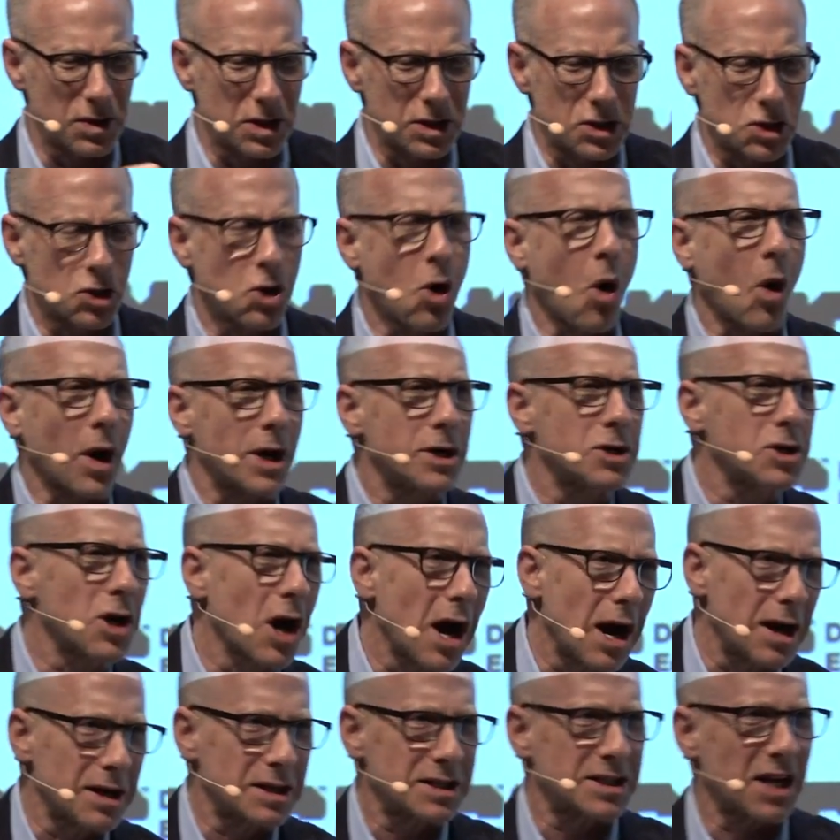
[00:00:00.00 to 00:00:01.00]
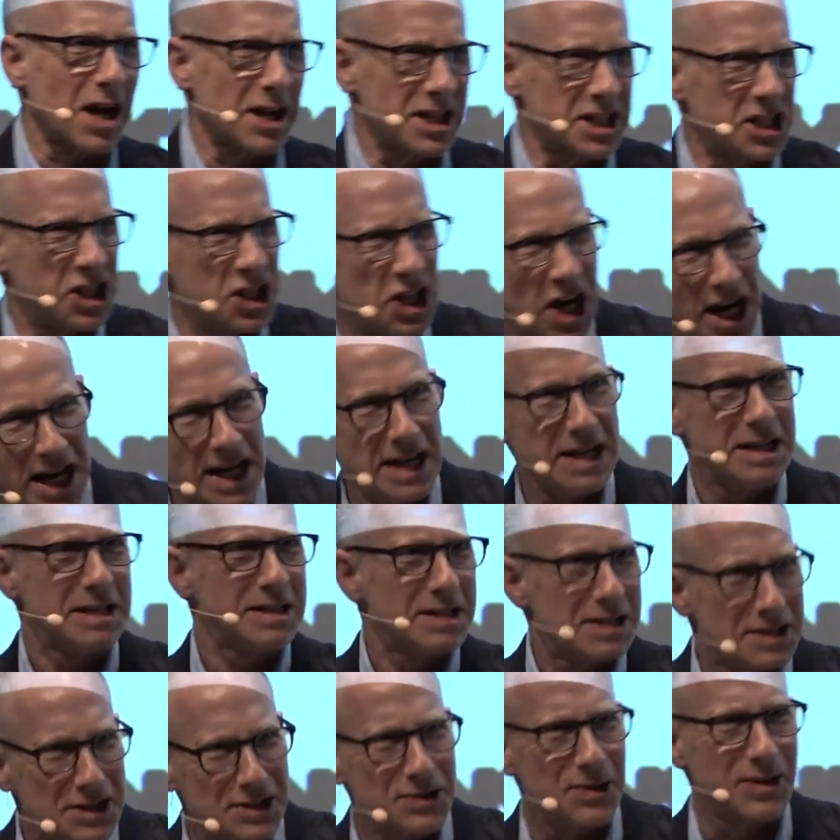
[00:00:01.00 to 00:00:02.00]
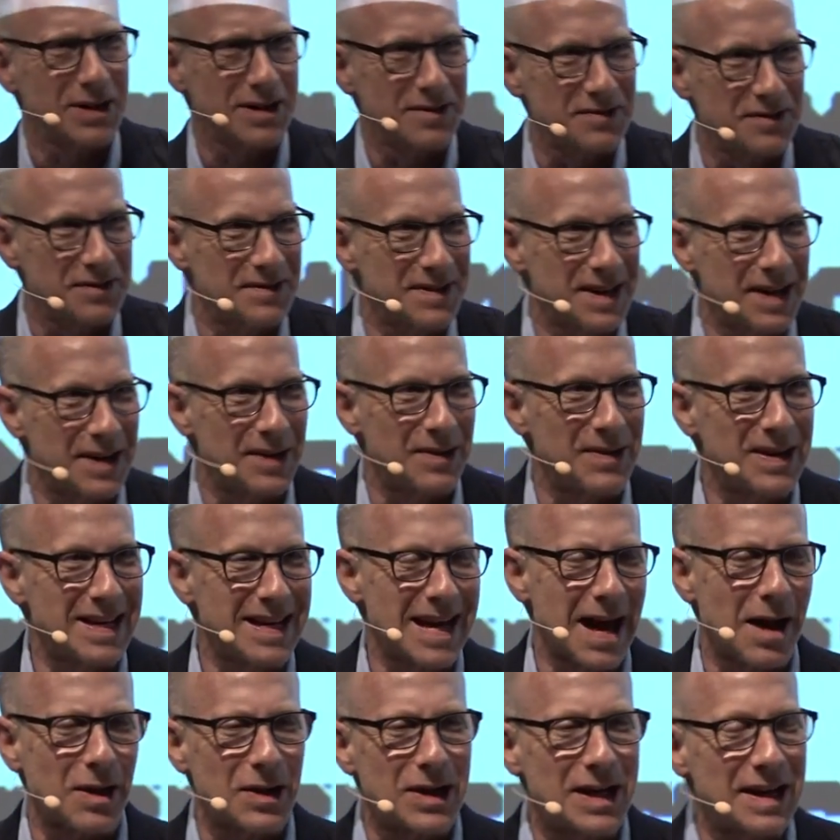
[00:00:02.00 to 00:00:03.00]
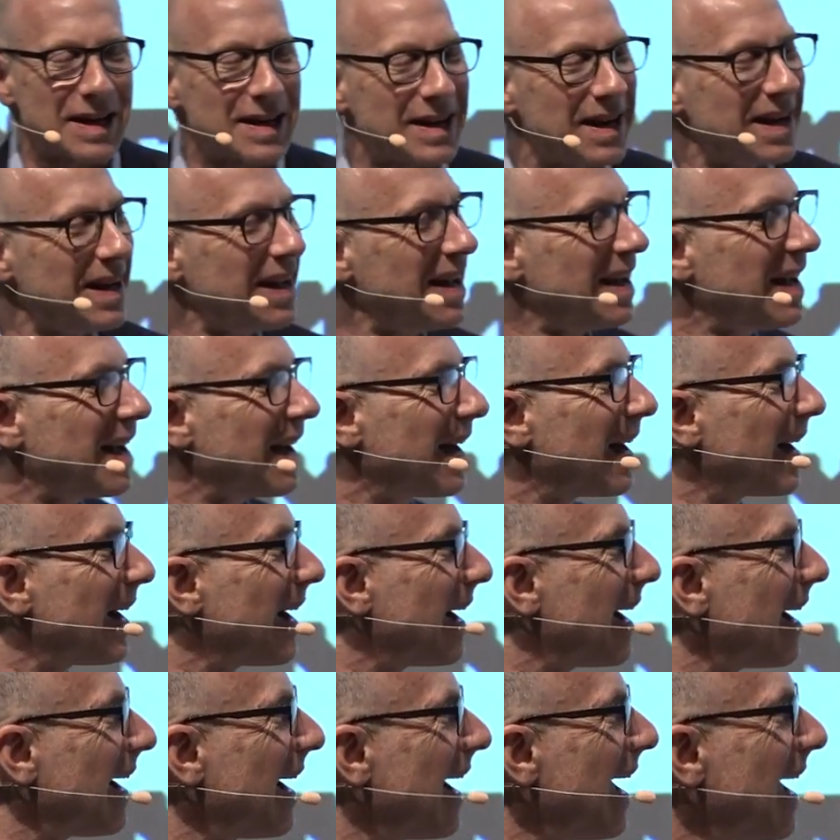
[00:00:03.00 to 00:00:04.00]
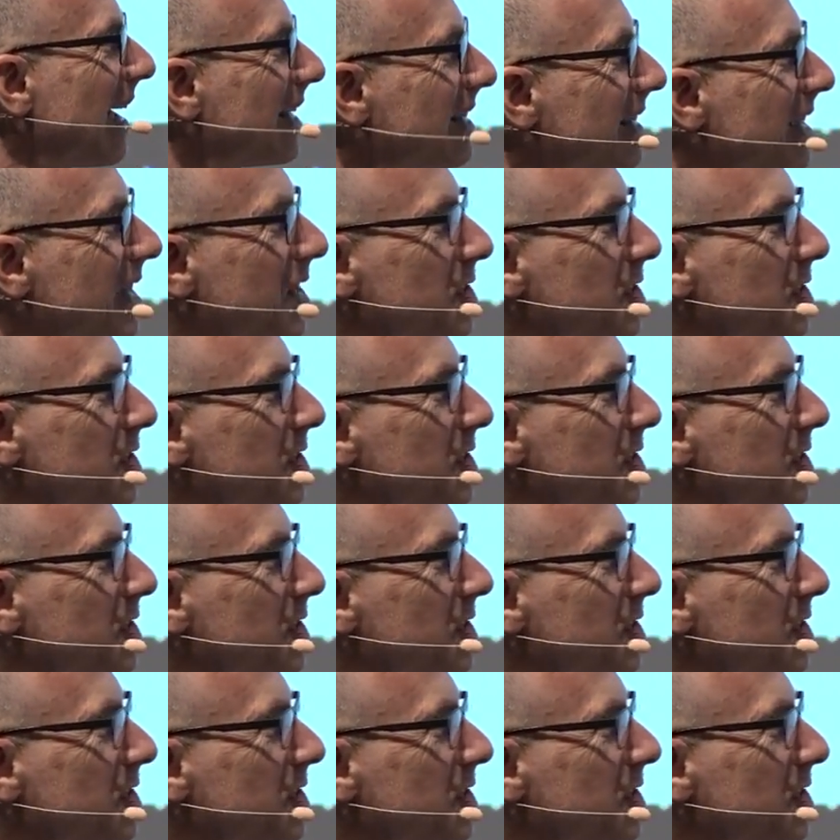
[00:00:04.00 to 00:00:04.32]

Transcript: the guard dogs on chains sort of, you know, yelling uh, and